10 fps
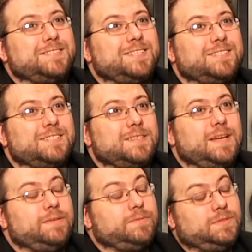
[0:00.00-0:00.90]
and things like
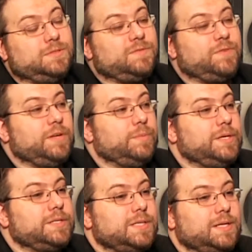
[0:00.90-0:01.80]
that, and it's fun
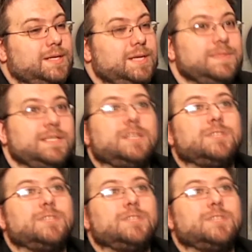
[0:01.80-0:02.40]
because that keeps it